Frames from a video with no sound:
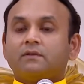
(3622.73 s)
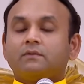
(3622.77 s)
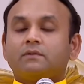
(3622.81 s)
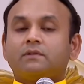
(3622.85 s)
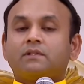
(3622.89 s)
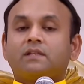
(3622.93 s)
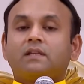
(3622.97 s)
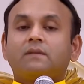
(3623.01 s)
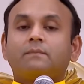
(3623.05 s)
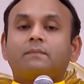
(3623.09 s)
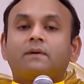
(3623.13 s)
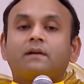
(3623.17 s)
who
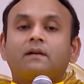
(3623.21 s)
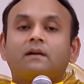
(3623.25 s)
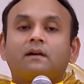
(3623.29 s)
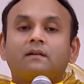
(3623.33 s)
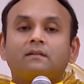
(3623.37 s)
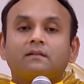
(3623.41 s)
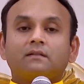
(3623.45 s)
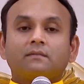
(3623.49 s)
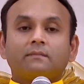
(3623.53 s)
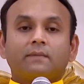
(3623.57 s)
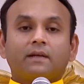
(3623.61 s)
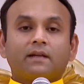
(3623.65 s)
would keep a
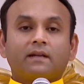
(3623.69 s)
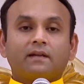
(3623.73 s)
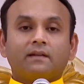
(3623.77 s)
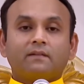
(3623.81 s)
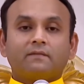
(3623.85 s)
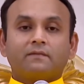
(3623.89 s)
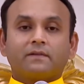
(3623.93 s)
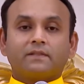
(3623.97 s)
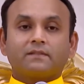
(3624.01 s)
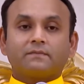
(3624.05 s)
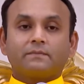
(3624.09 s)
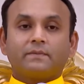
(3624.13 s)
gun on my head
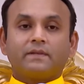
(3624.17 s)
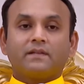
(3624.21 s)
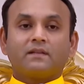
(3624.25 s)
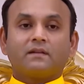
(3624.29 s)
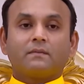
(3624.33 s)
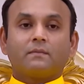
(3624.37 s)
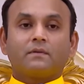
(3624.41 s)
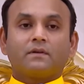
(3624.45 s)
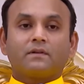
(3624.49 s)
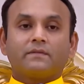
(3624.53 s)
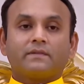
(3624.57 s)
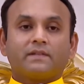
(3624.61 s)
if I
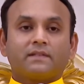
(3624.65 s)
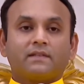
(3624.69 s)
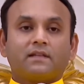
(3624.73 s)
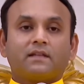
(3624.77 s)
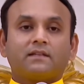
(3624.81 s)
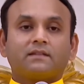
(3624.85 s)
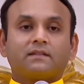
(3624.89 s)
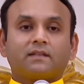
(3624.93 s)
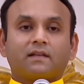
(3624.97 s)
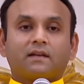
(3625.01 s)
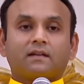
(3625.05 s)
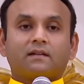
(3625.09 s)
speak about
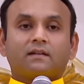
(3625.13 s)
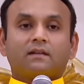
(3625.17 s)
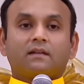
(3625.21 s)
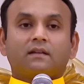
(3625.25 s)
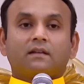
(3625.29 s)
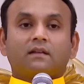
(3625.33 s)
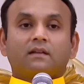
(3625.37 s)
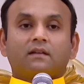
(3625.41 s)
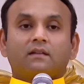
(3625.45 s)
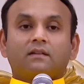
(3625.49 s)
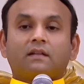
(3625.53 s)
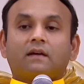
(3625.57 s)
Vedanta.
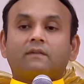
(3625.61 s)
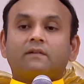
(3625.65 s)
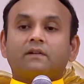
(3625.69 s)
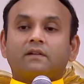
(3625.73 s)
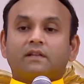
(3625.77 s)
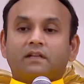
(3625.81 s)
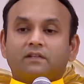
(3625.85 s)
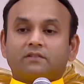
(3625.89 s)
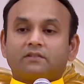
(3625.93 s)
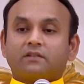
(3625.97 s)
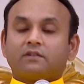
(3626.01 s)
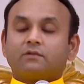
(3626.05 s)
Our
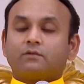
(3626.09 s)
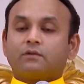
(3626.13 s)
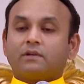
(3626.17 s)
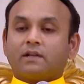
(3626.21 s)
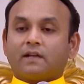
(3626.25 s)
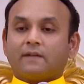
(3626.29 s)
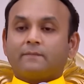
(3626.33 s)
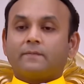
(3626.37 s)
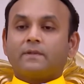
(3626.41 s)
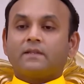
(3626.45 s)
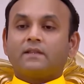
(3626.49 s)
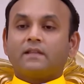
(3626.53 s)
nation could
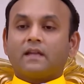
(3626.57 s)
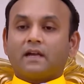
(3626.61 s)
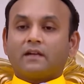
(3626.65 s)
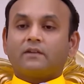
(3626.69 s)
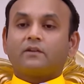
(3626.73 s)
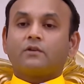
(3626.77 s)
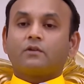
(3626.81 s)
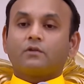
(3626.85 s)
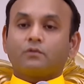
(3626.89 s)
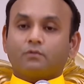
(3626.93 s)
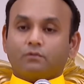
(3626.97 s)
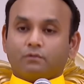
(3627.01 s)
have been
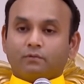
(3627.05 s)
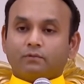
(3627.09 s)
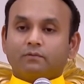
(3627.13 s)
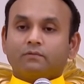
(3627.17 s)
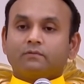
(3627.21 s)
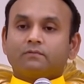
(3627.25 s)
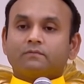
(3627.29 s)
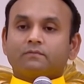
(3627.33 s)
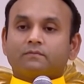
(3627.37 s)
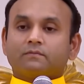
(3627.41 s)
that too.